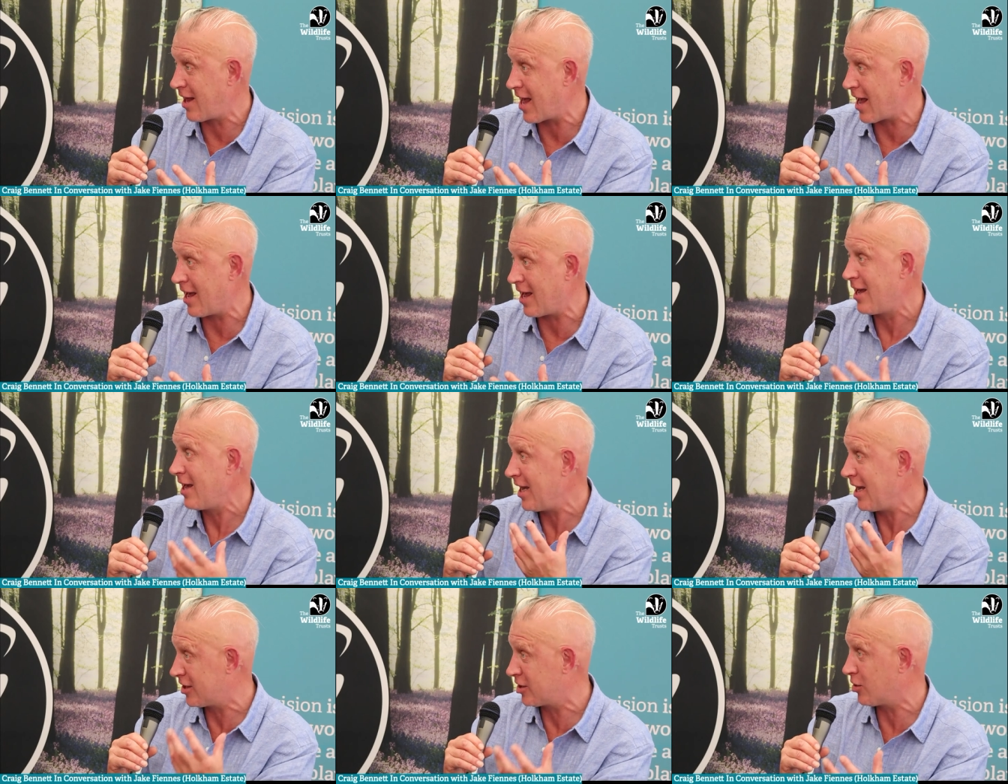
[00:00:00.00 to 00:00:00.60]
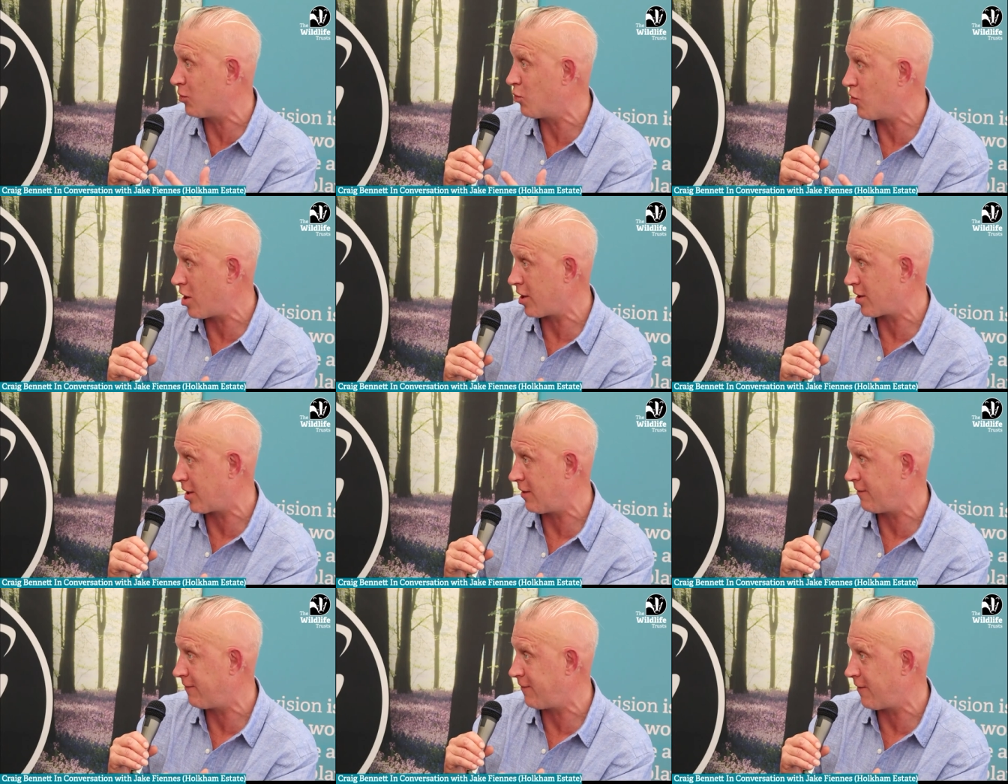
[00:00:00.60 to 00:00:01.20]
there, it's a
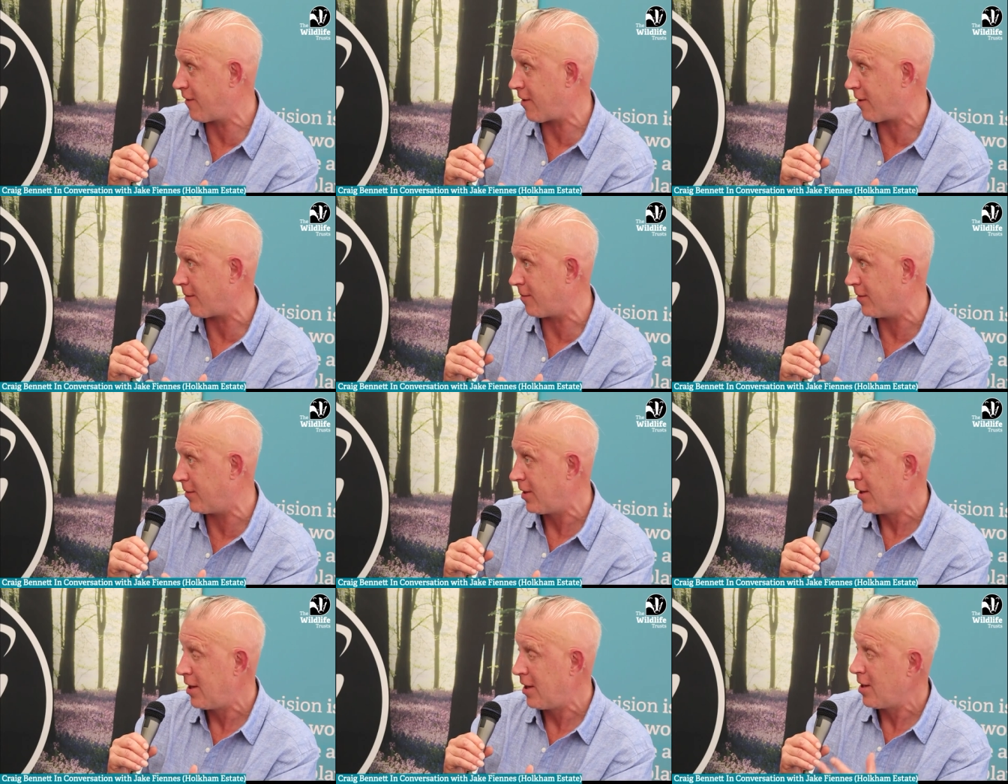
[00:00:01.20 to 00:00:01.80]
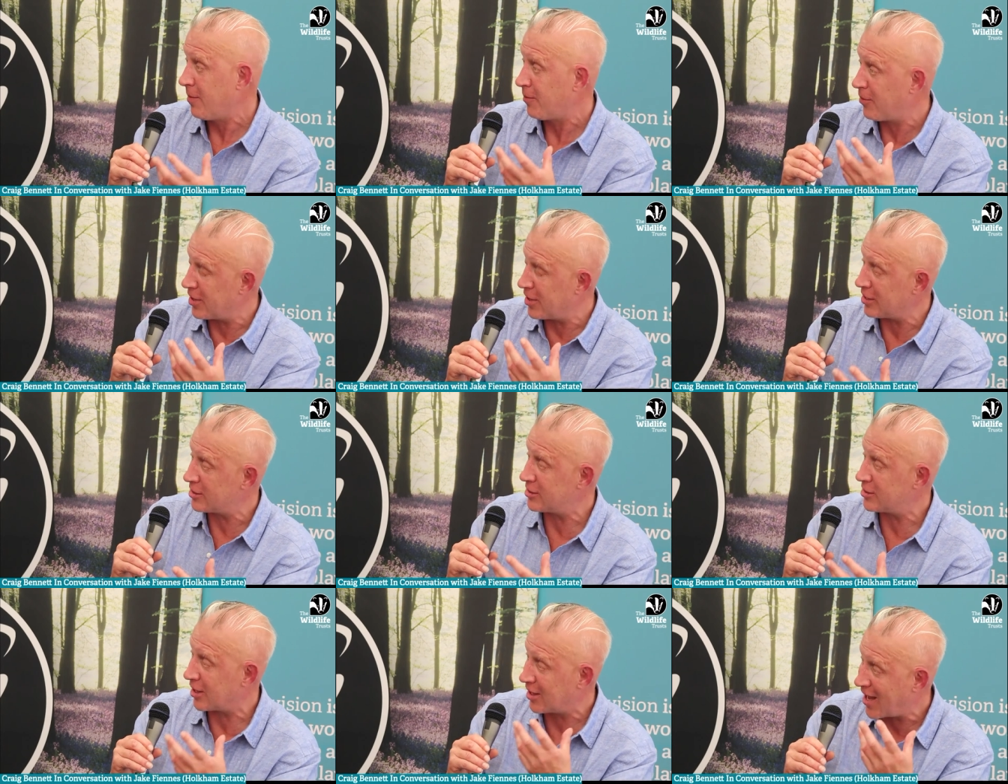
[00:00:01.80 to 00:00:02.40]
working farm, but
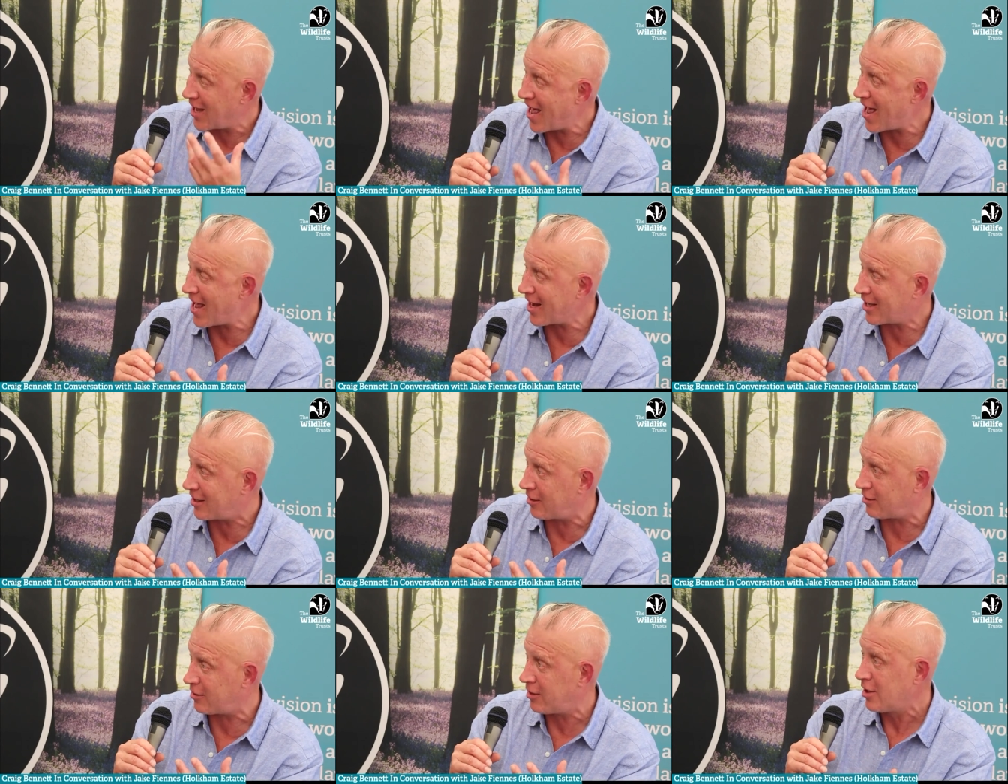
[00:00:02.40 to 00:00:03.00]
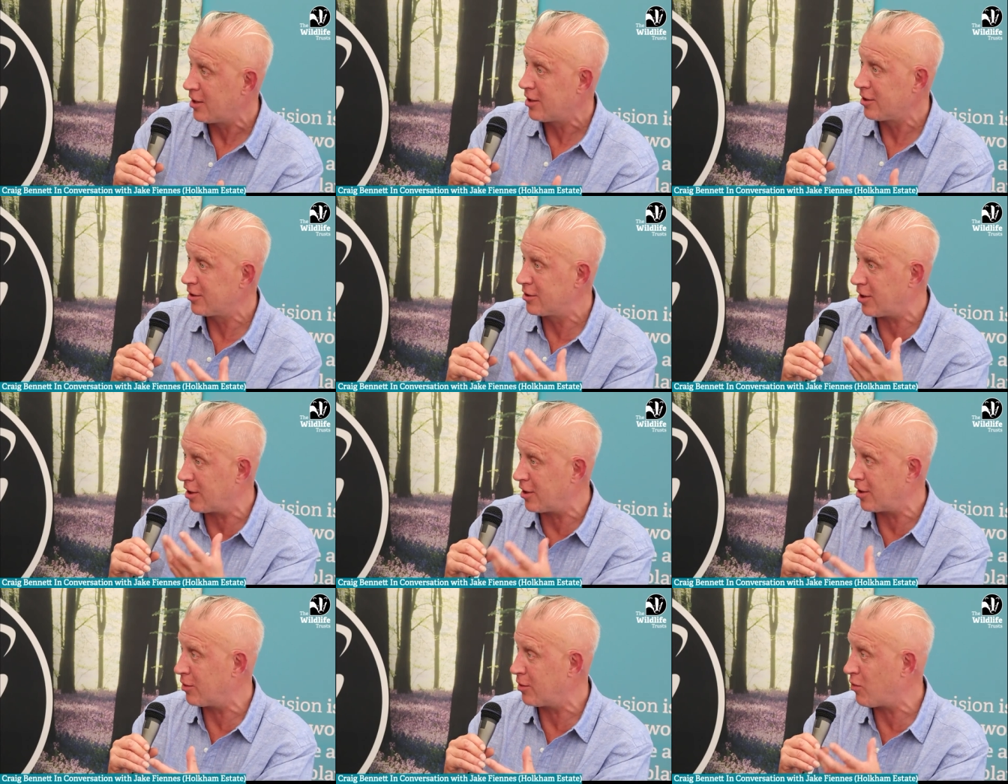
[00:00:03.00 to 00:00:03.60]
it's the cattle
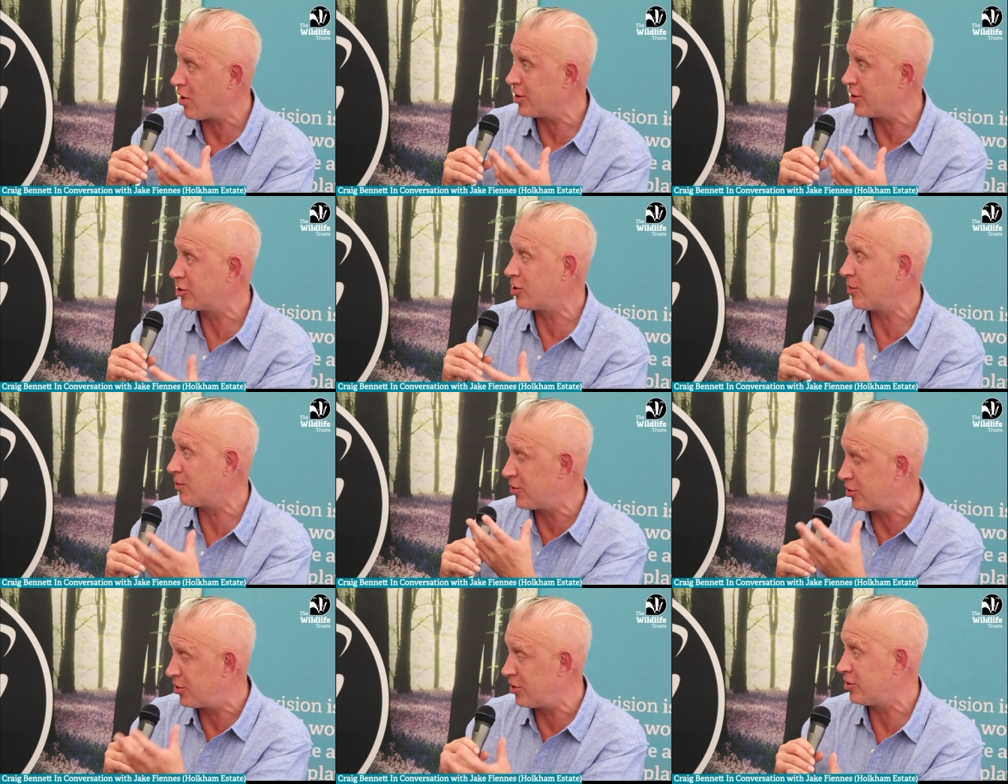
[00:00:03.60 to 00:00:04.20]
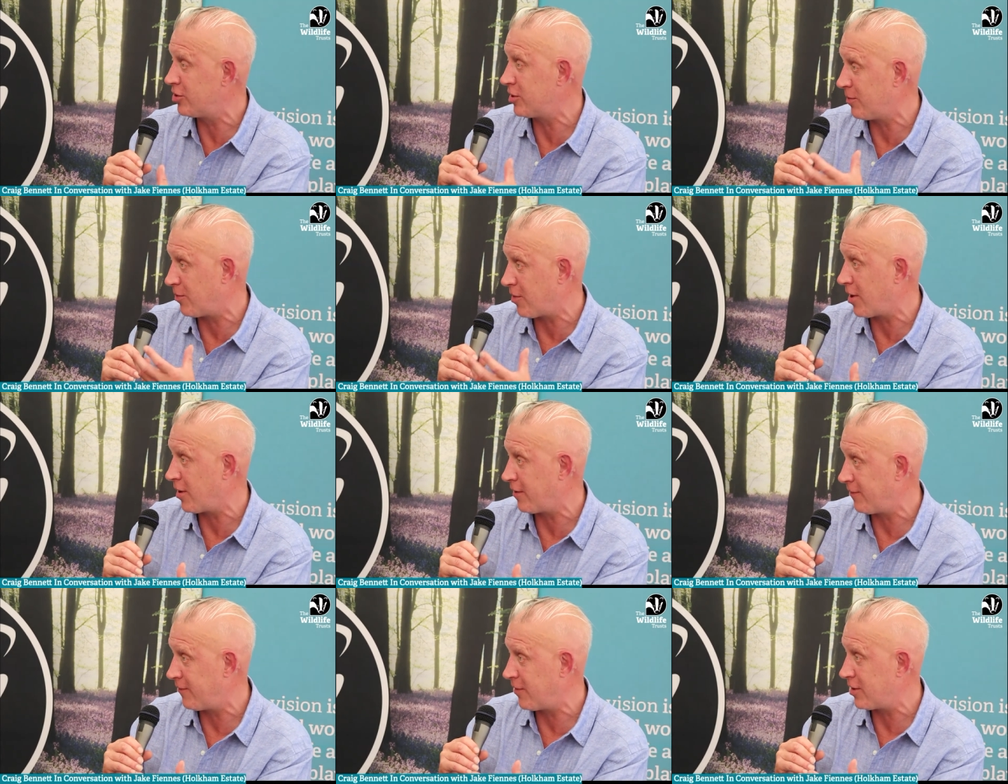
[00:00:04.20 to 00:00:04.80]
that are the ones that produce the
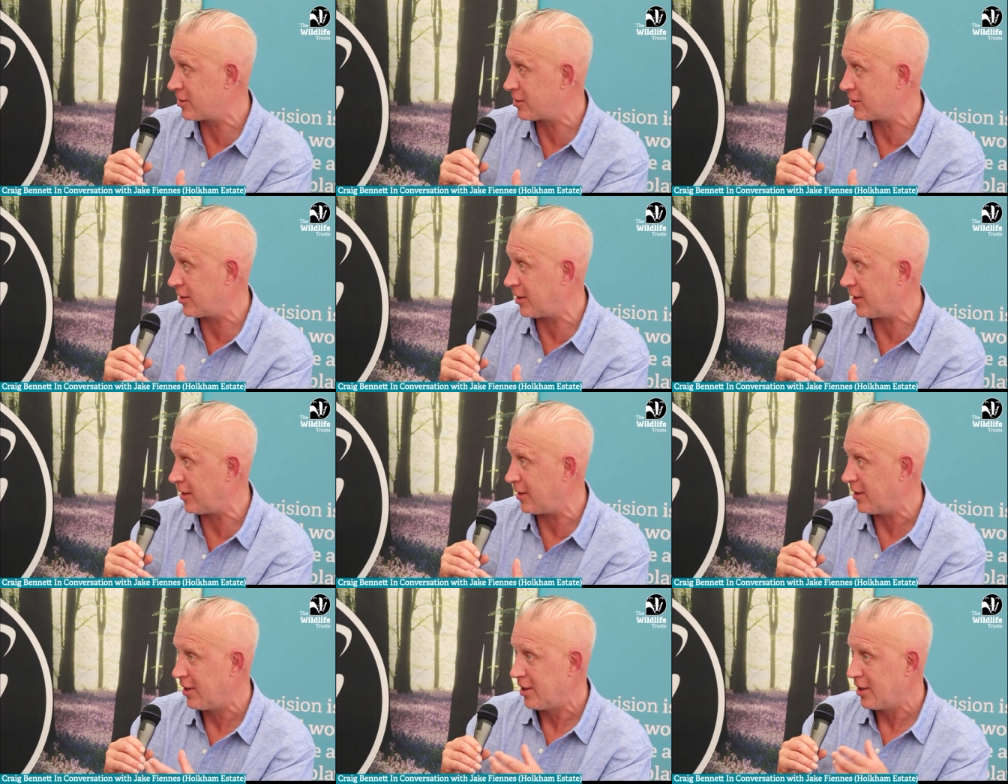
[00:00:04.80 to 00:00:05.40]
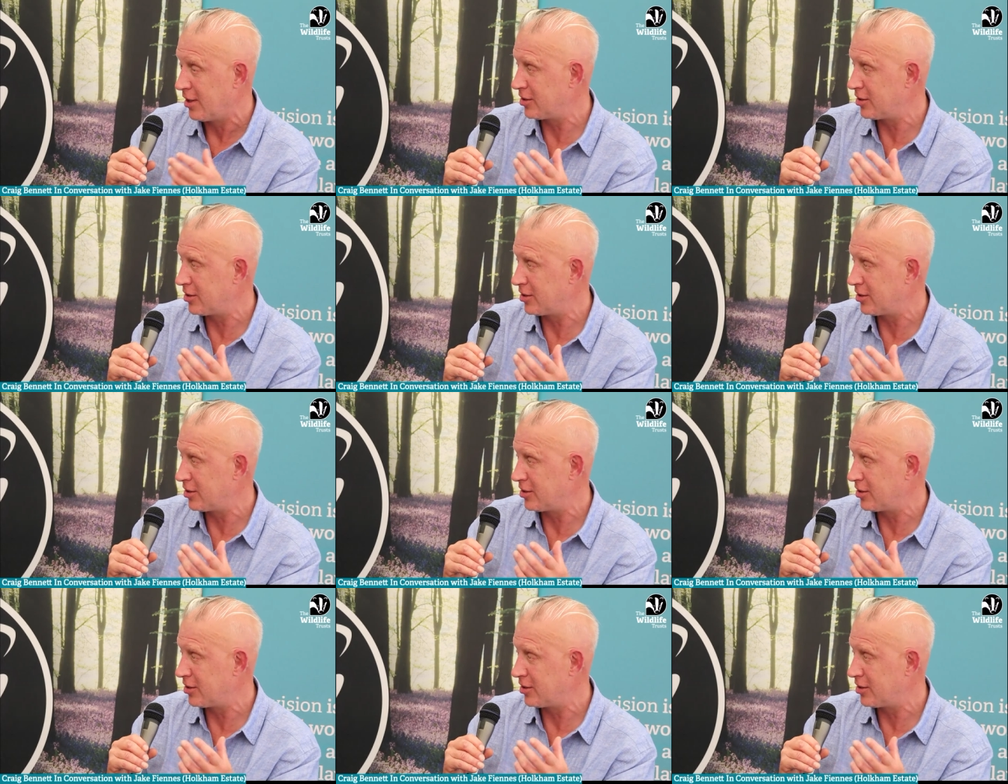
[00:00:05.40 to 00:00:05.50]
biodiversity.